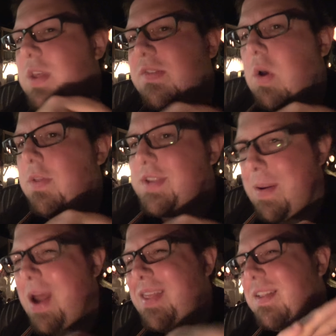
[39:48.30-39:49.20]
with this all the
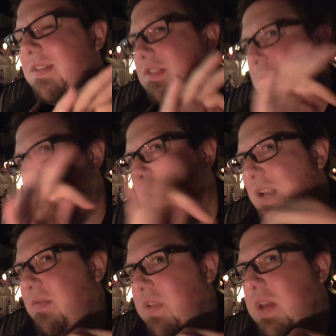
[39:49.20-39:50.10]
time. I think this is
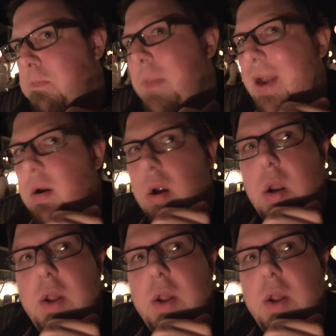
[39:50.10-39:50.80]
objectively better.